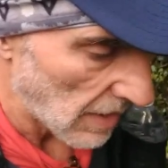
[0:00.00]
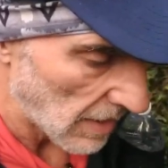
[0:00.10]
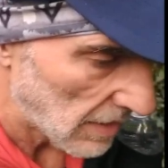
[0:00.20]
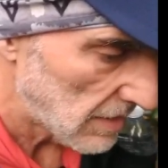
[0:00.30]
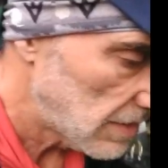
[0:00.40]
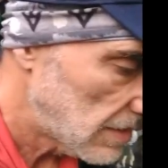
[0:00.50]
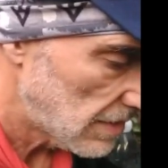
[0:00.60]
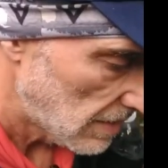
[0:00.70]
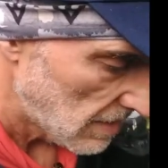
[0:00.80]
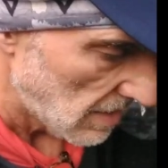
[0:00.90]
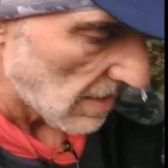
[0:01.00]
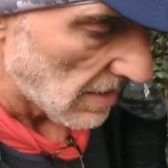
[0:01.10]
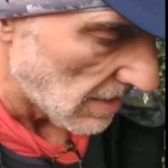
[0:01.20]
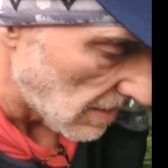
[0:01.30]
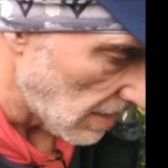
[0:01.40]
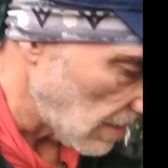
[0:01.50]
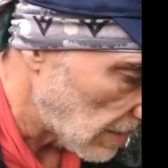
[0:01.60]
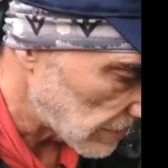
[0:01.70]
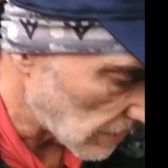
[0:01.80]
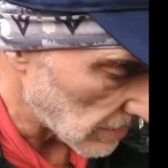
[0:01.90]
a
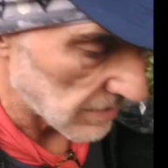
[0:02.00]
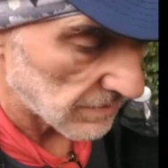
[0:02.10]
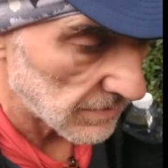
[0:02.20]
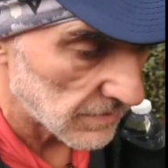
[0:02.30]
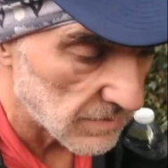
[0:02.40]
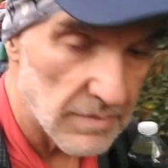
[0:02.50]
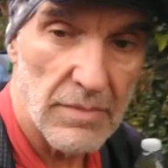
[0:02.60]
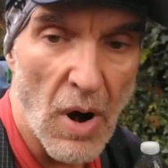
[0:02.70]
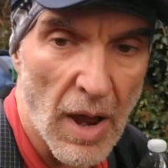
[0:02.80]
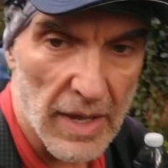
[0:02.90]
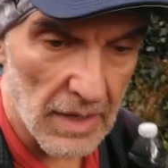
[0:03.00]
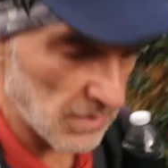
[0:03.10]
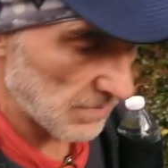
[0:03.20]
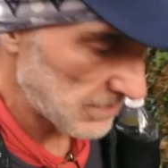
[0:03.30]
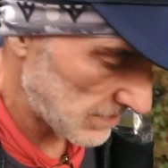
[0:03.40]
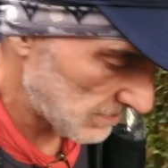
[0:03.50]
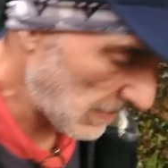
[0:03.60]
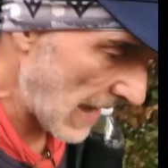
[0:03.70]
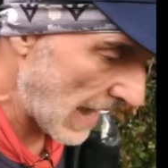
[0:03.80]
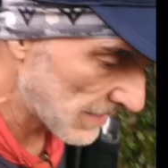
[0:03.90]
dirt, rocky
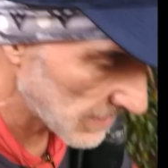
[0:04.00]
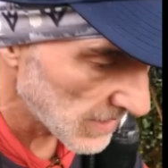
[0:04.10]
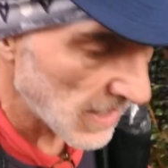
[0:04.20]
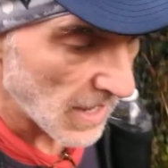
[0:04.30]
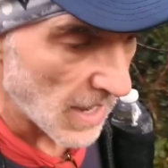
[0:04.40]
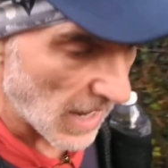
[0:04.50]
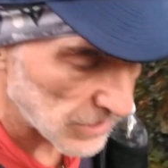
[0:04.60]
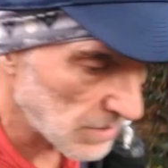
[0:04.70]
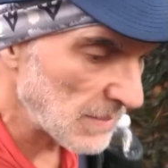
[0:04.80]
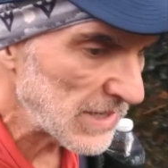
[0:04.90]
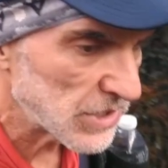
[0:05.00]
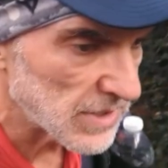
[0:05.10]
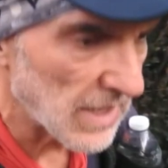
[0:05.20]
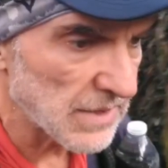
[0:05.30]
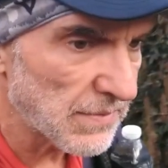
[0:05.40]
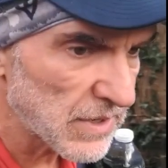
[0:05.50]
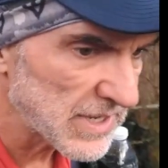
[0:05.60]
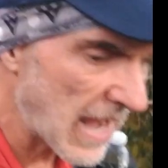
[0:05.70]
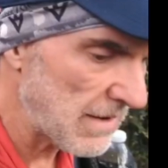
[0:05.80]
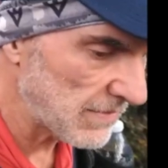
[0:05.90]
path. I should mention that the
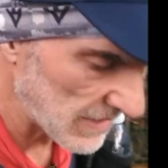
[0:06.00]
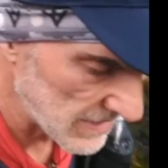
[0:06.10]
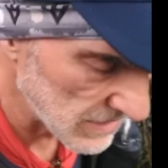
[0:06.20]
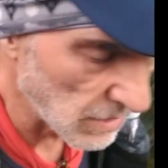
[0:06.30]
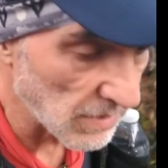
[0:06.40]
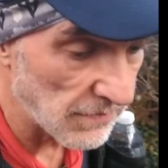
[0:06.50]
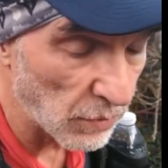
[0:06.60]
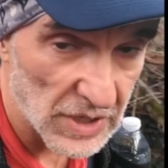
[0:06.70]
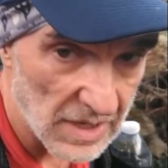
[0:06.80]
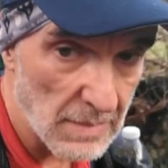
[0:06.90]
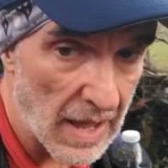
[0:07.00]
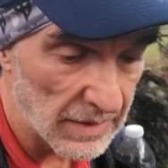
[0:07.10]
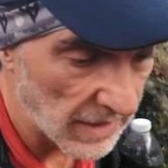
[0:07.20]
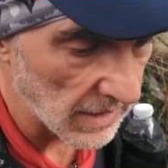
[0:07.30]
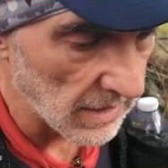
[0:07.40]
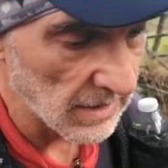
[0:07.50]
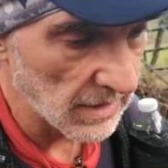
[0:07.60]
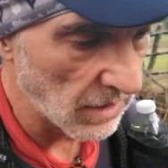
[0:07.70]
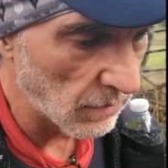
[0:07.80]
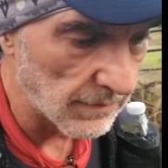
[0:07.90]
first half of this is only a 14-mile day, a
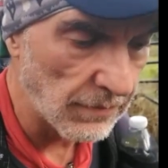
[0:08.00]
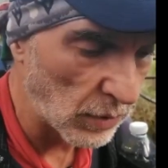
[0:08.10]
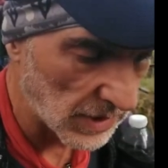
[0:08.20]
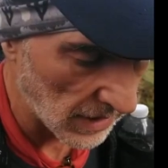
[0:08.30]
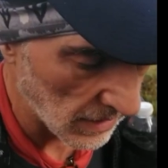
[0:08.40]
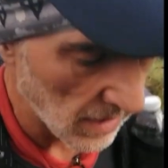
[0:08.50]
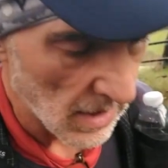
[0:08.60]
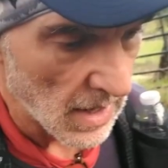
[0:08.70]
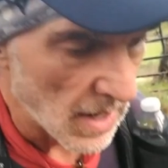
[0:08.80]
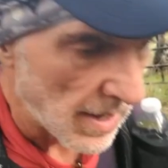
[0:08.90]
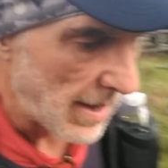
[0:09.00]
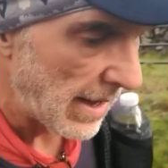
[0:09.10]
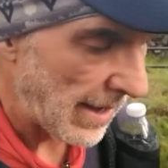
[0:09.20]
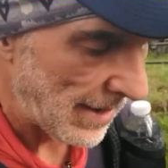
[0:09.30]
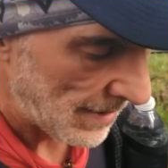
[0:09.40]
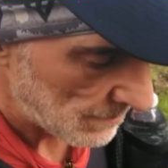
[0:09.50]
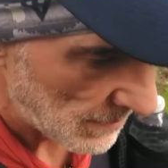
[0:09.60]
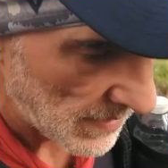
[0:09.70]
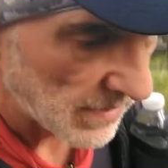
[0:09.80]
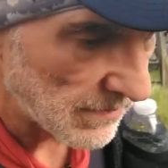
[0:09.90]
little over 14. The
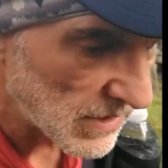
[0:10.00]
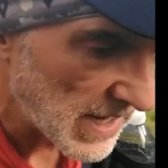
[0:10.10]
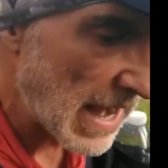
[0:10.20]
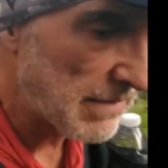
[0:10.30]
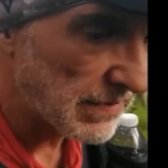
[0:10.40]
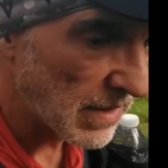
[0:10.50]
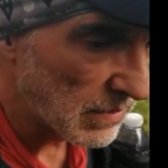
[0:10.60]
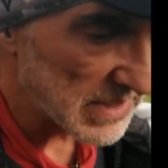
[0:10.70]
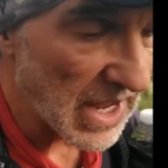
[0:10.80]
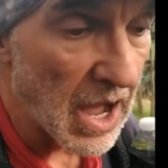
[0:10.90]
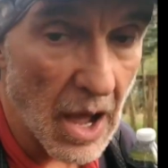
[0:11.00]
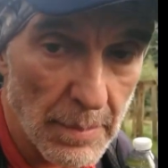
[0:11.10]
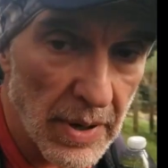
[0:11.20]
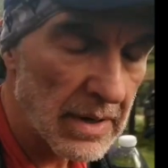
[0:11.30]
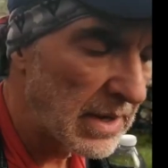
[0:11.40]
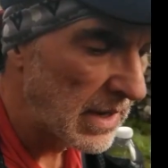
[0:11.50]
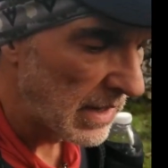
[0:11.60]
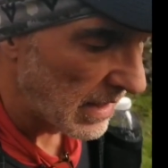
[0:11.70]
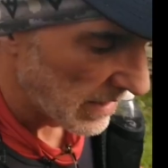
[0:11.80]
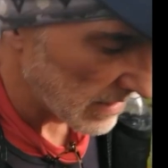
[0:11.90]
first half, though, is up.
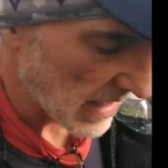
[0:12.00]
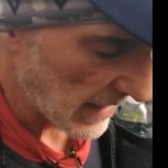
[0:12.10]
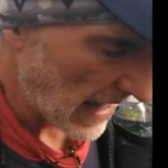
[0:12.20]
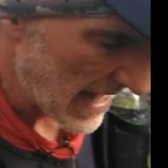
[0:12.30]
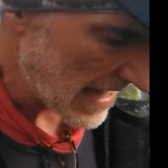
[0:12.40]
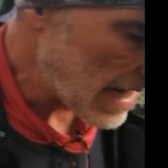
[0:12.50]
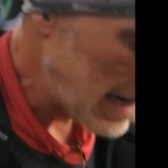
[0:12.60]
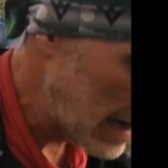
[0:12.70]
There's like a